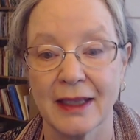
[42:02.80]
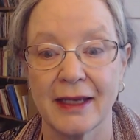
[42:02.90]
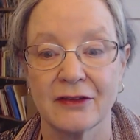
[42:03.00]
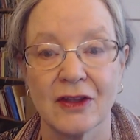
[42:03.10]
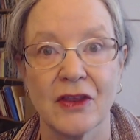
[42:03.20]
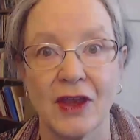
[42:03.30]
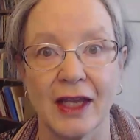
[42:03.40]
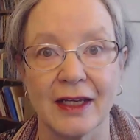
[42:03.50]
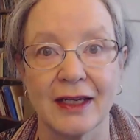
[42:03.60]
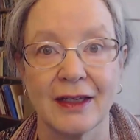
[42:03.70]
likes to
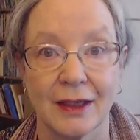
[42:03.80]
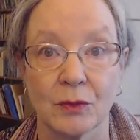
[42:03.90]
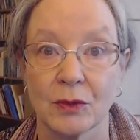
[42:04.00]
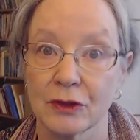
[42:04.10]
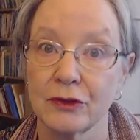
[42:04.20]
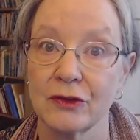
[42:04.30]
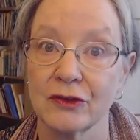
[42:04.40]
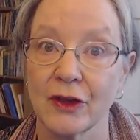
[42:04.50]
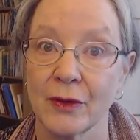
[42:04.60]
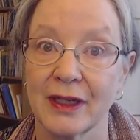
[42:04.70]
think and will do
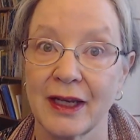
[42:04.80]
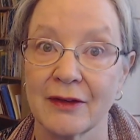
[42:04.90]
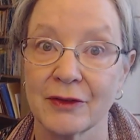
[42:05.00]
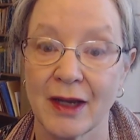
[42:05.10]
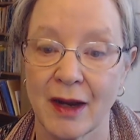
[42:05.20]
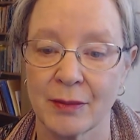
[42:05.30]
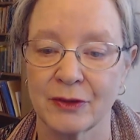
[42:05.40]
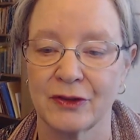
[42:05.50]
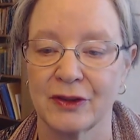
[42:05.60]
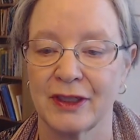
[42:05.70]
so at every
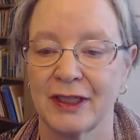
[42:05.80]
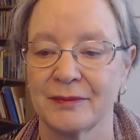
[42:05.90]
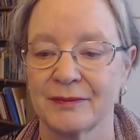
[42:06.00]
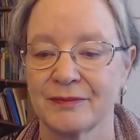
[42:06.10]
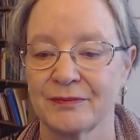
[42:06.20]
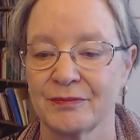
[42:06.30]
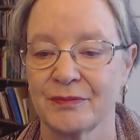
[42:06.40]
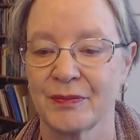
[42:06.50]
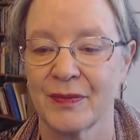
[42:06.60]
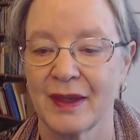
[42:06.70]
opportunity.
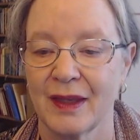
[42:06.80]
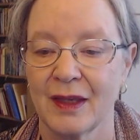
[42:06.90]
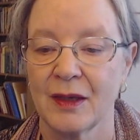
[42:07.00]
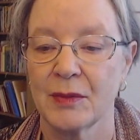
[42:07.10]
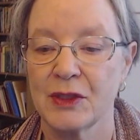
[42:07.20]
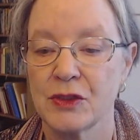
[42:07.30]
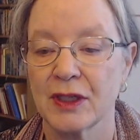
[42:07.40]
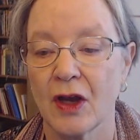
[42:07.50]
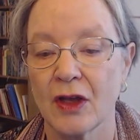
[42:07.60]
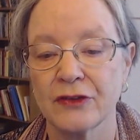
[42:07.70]
But you
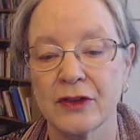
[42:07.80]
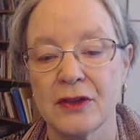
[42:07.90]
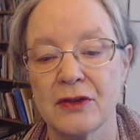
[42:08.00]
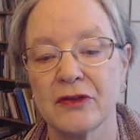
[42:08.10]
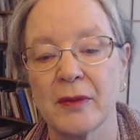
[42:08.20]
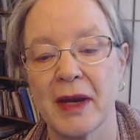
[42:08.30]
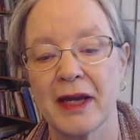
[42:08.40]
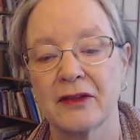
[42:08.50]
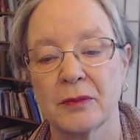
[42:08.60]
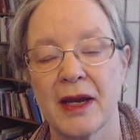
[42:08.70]
can also use the
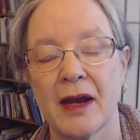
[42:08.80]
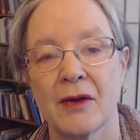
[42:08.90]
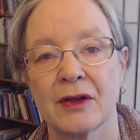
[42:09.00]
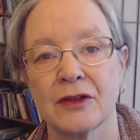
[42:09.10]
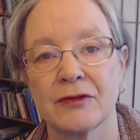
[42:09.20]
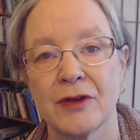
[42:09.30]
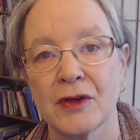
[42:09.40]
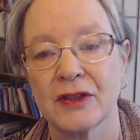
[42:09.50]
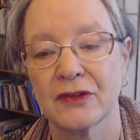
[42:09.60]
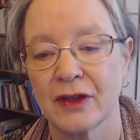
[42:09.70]
mind's power to
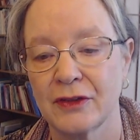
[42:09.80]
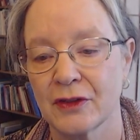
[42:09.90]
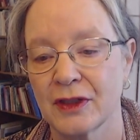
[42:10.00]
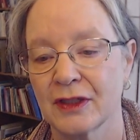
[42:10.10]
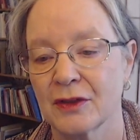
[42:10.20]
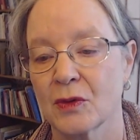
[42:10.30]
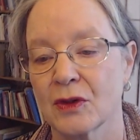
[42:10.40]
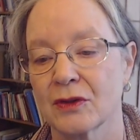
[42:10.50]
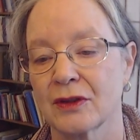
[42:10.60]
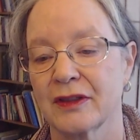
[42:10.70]
focus on your inner
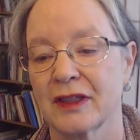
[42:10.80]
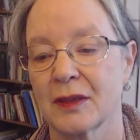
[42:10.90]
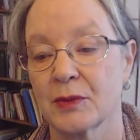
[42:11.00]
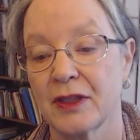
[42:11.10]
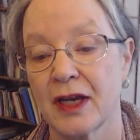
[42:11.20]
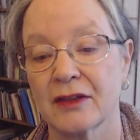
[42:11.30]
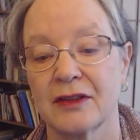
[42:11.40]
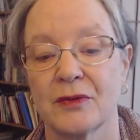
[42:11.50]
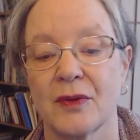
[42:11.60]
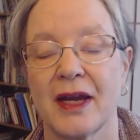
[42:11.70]
world in a
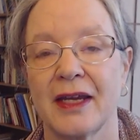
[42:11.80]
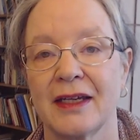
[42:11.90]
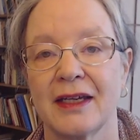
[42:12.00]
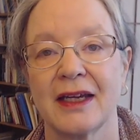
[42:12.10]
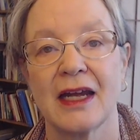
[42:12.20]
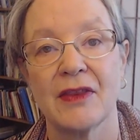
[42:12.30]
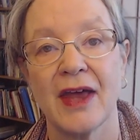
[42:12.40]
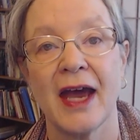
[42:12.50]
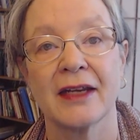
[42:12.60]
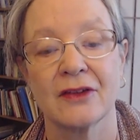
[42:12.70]
productive way, and
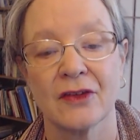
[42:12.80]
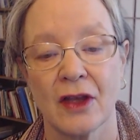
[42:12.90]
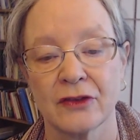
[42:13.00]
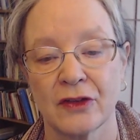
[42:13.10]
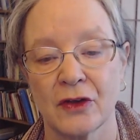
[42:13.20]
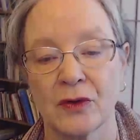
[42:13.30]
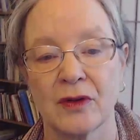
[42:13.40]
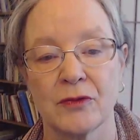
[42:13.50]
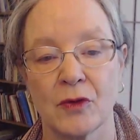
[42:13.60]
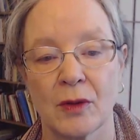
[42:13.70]
that is also a
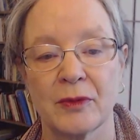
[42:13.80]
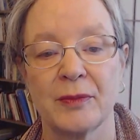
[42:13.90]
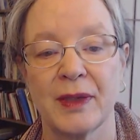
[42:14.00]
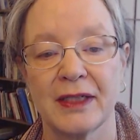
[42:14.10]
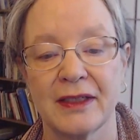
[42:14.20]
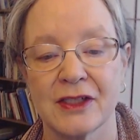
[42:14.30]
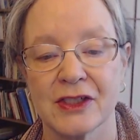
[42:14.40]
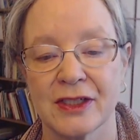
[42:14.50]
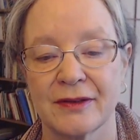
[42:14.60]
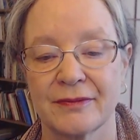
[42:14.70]
form of
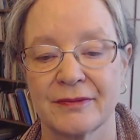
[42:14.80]
meditation.